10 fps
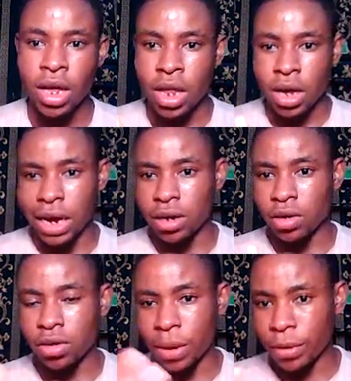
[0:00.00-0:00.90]

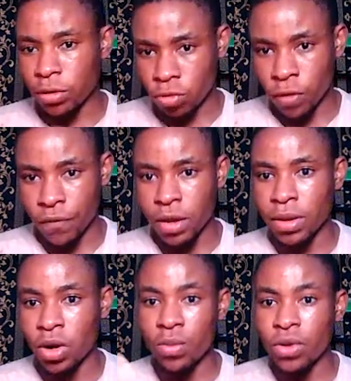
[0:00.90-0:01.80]
and about two of them
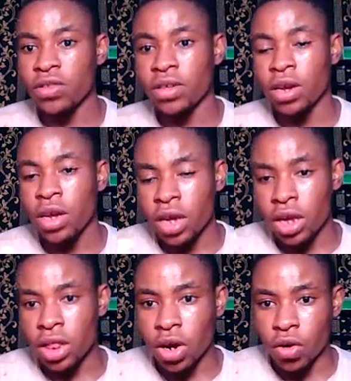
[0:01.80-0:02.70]
that will be using
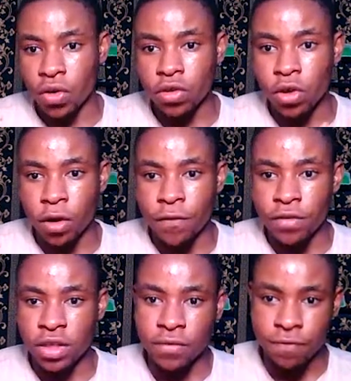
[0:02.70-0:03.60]
in the course of
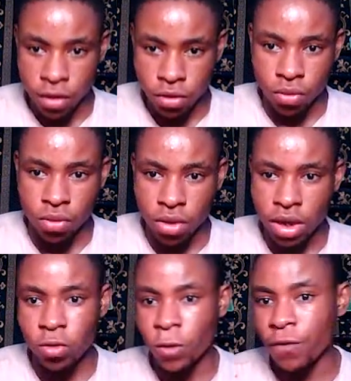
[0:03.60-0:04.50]
this video.
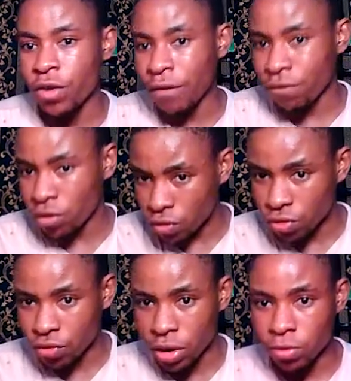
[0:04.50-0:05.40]
Okay, so if you have not
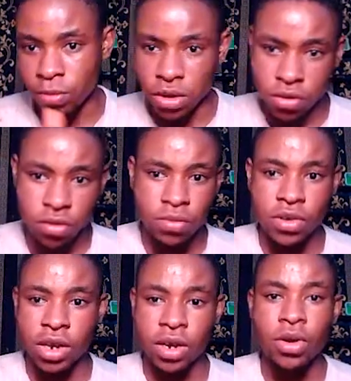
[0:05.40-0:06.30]
subscribed to my YouTube
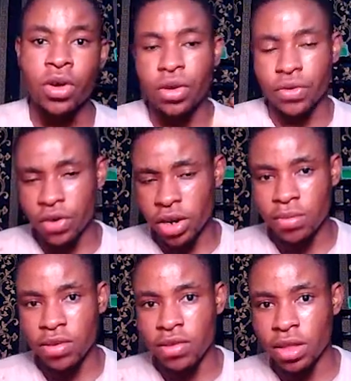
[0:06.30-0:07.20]
channel, you're really
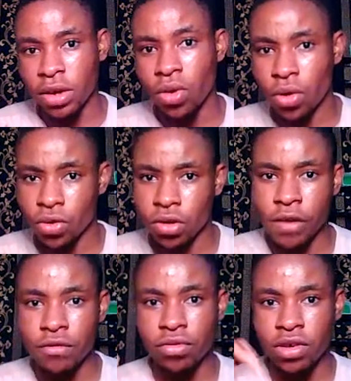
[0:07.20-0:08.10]
missing out. All you
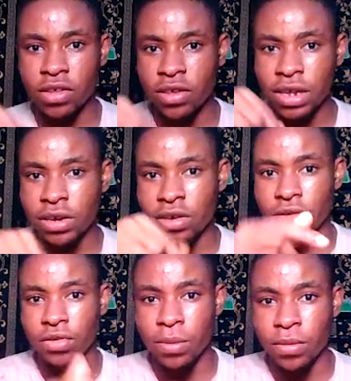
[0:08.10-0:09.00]
have to do is hit that red
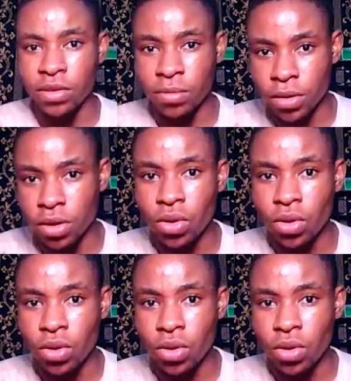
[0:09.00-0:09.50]
subscribe button below